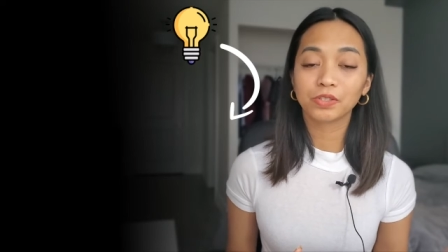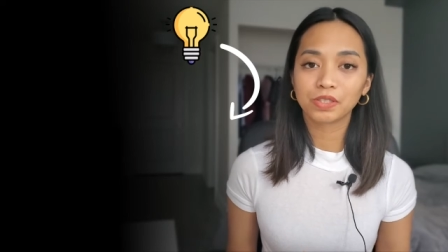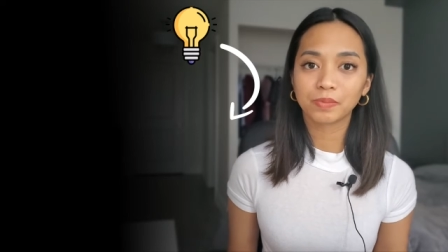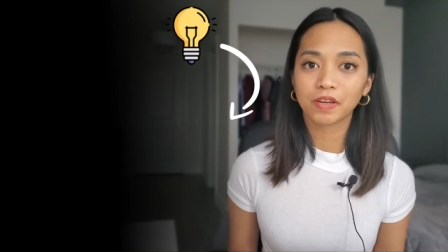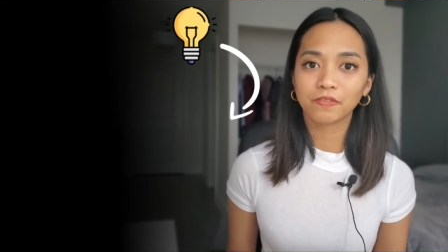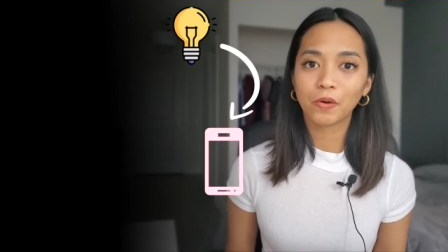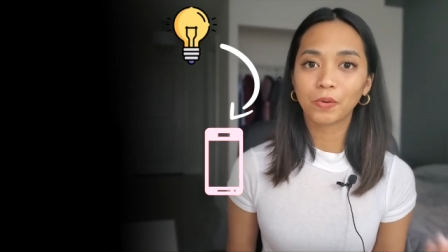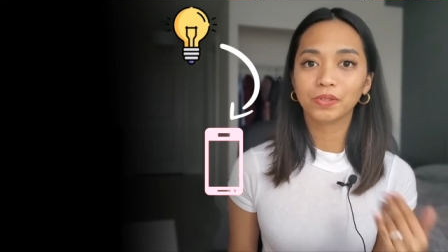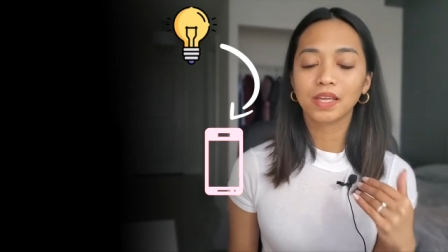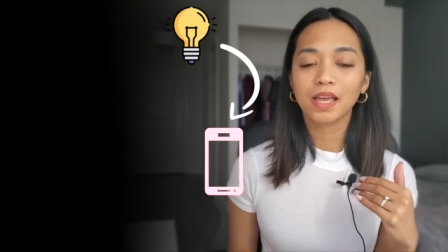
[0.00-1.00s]
it using my
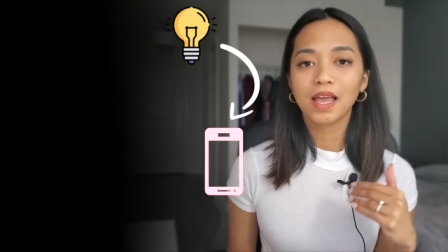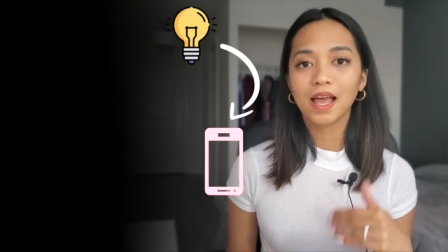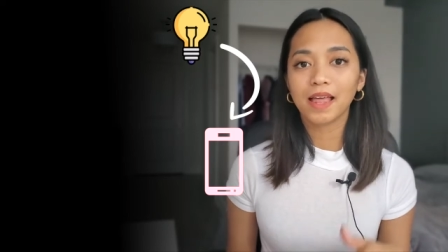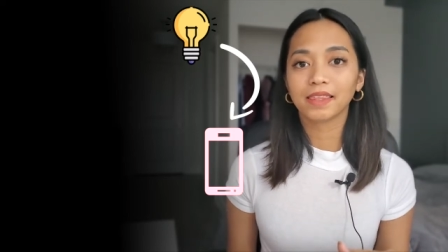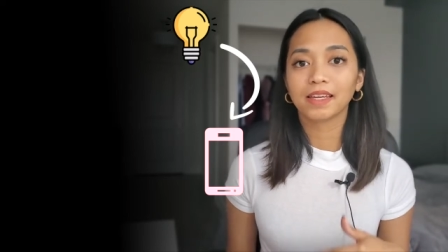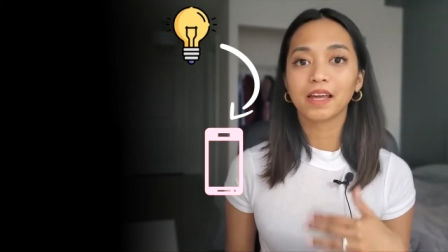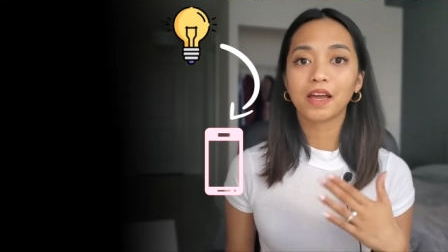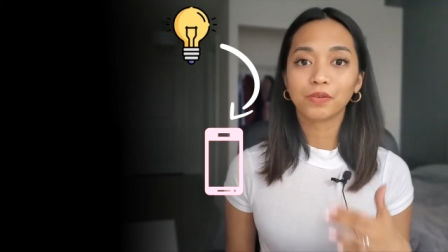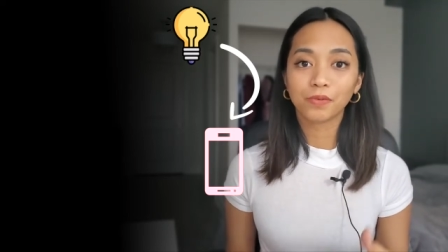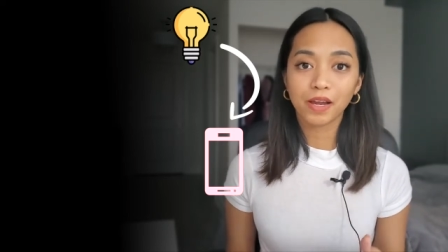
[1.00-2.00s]
phone, and then
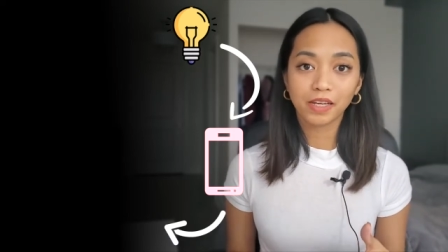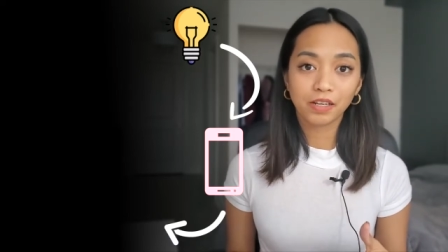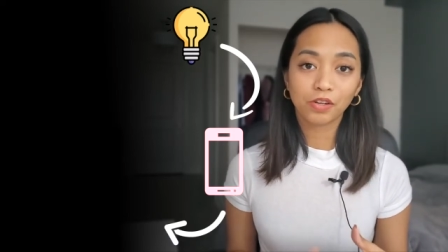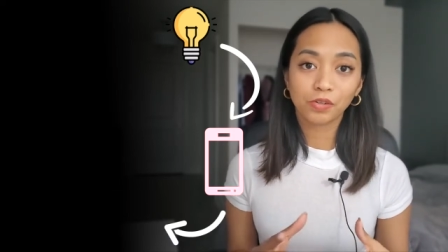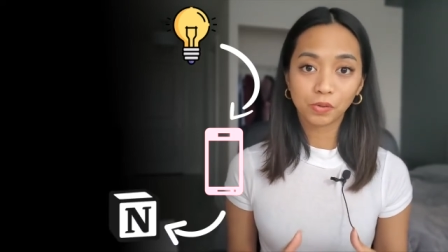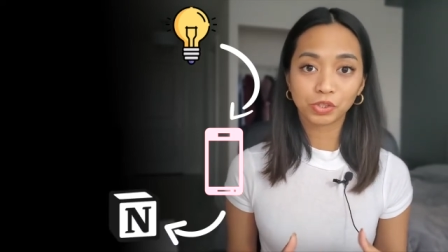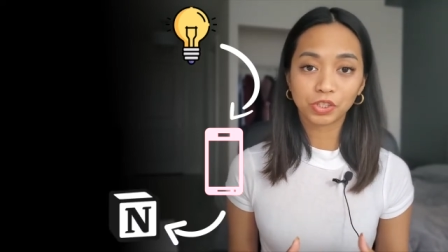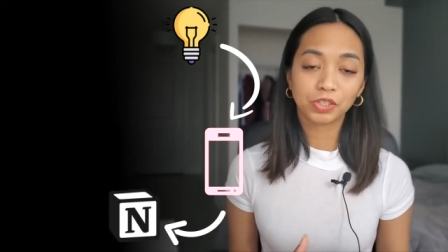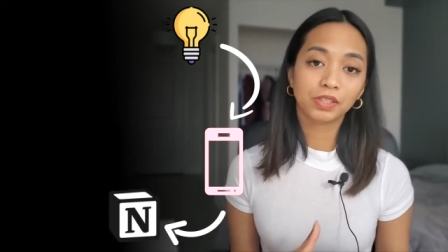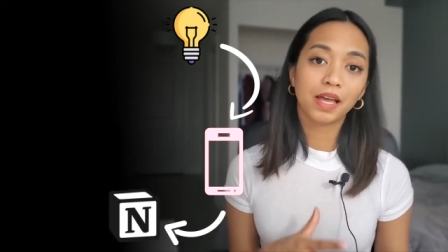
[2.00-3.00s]
I write it on
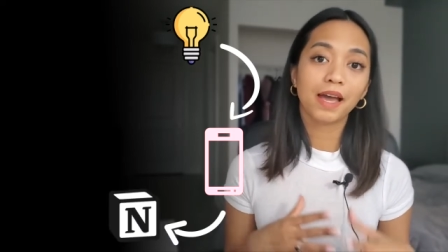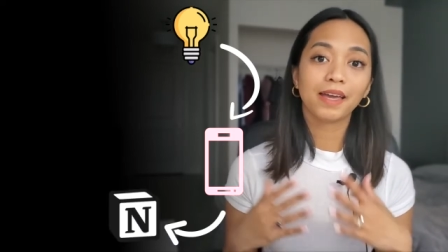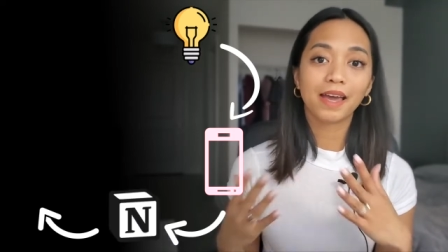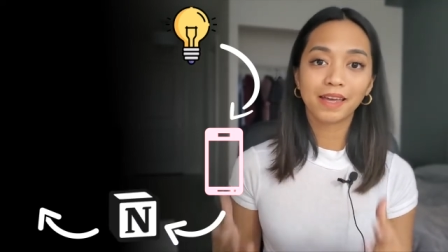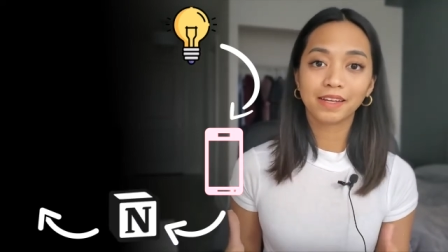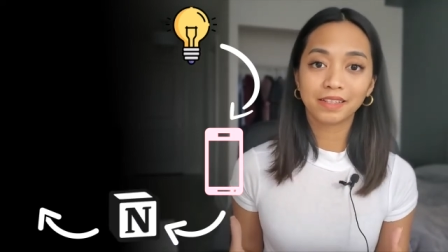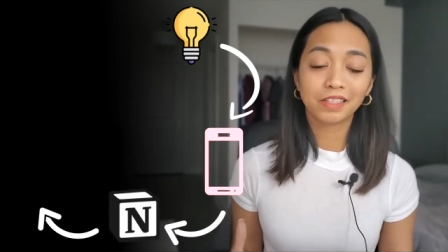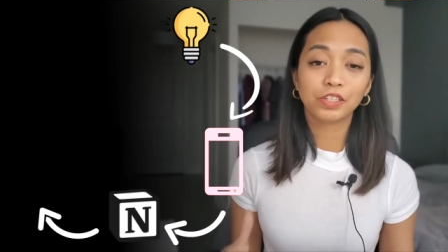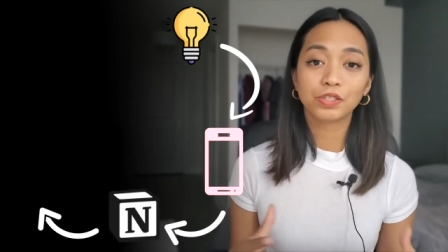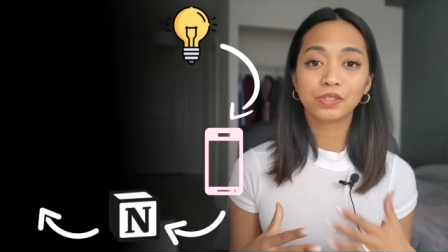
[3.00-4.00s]
Notion, I
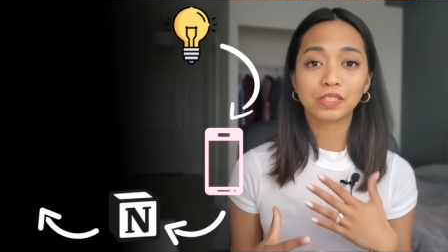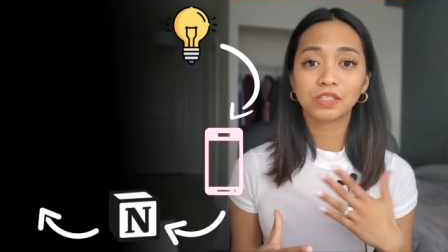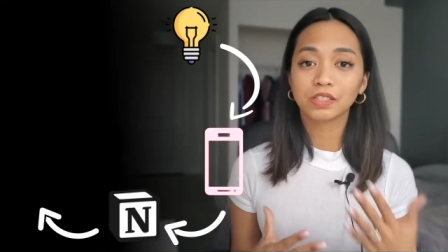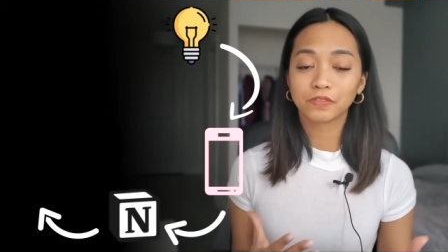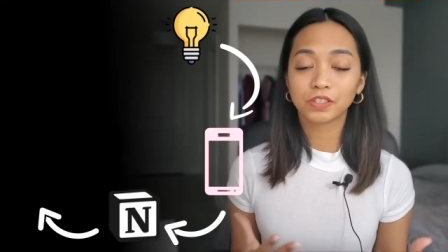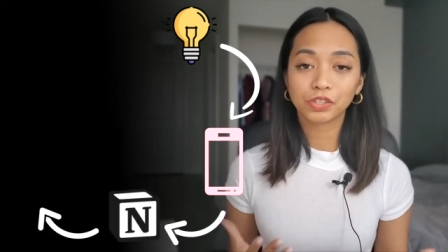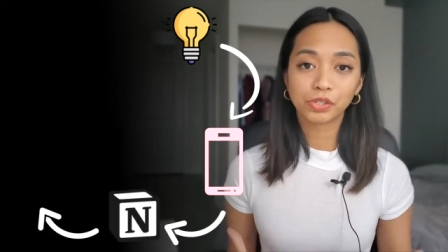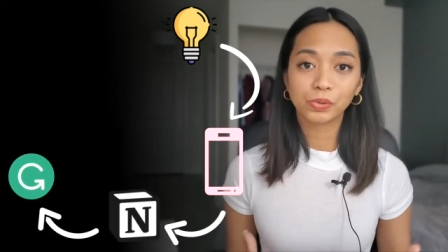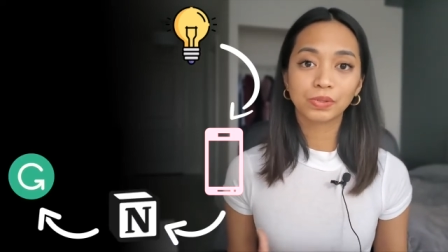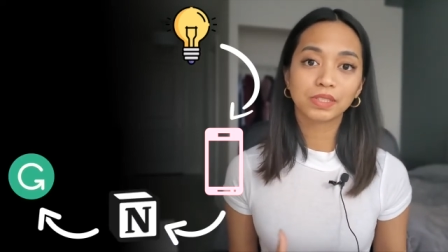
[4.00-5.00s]
edit it using
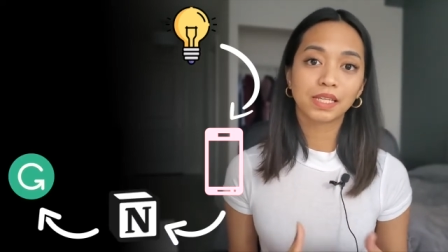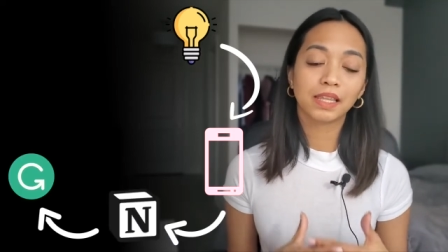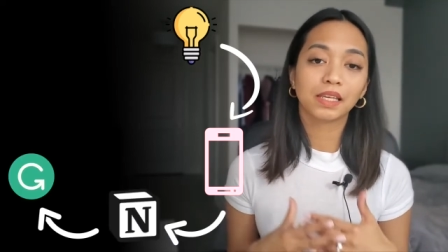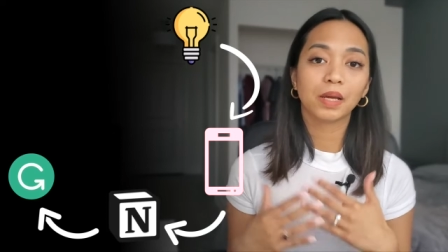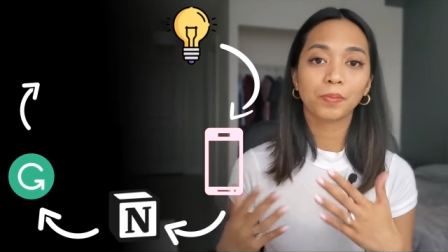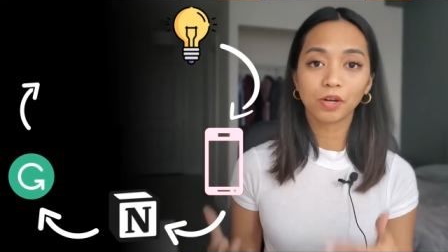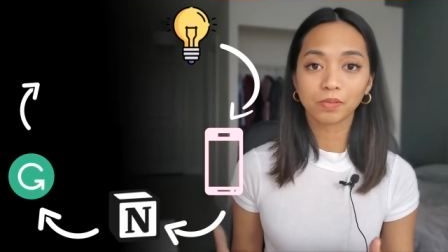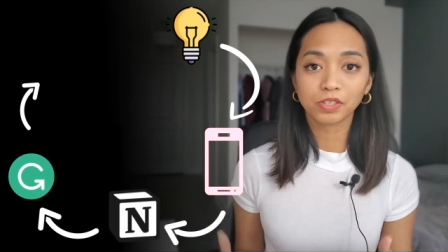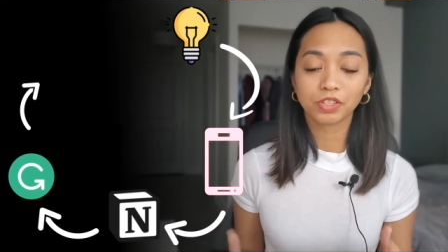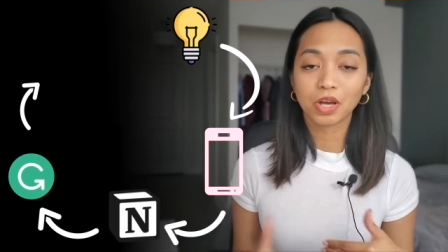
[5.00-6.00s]
different tools, and then I
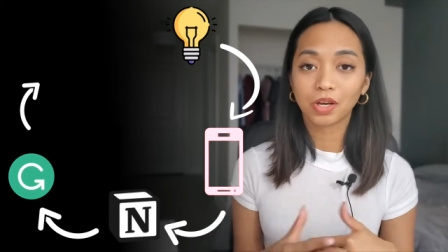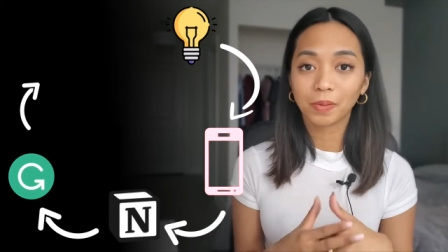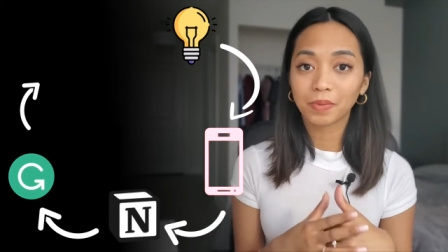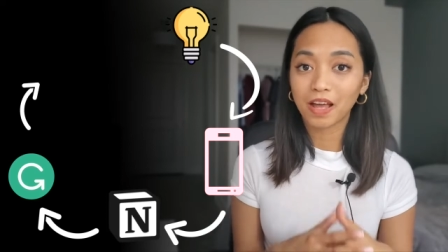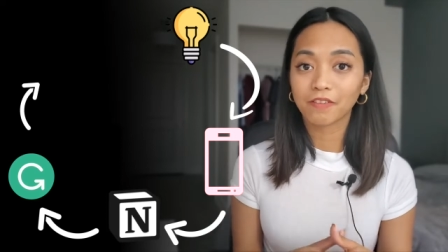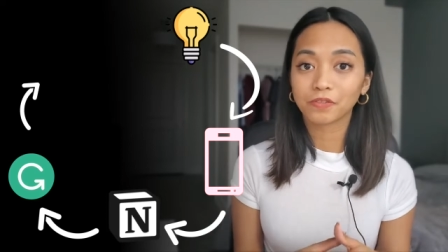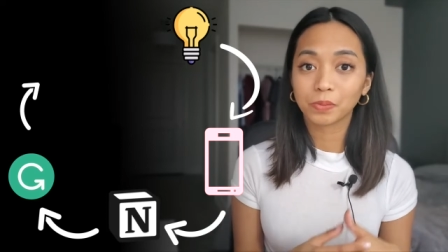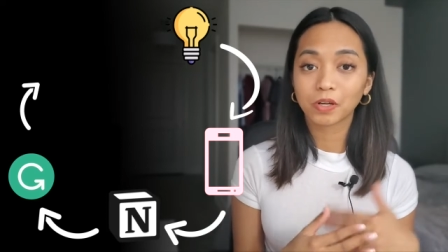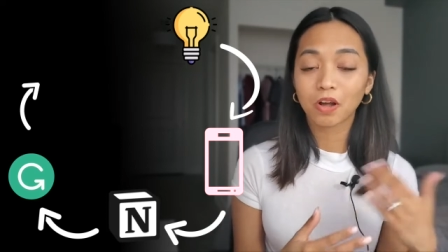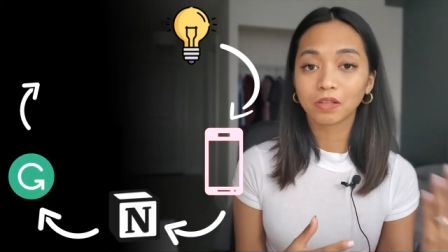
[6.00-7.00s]
publish on a
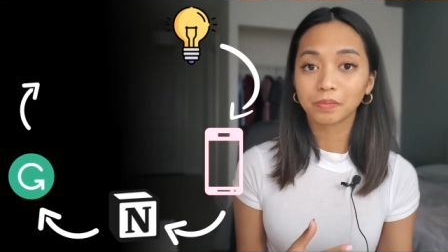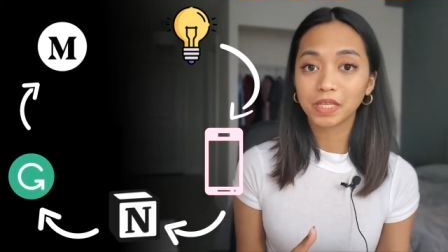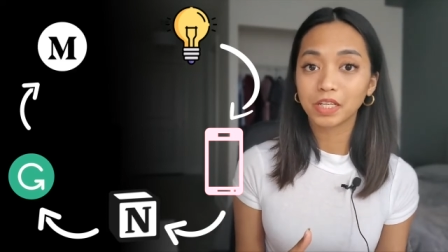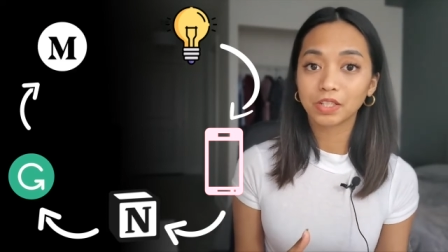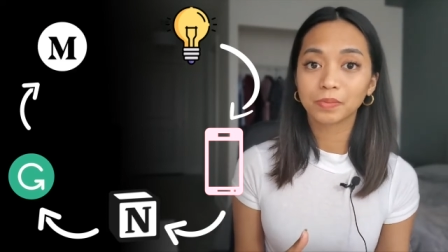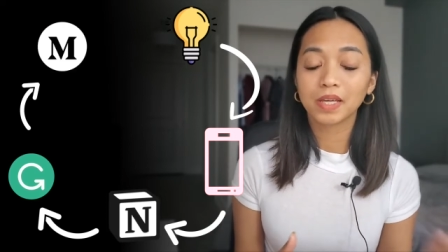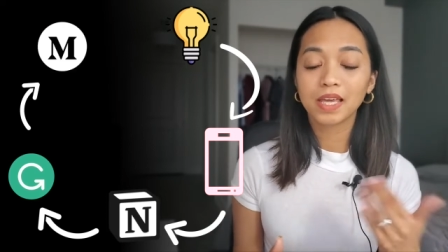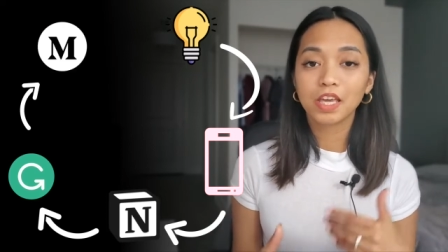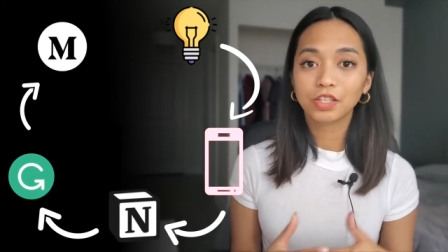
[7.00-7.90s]
platform called Medium.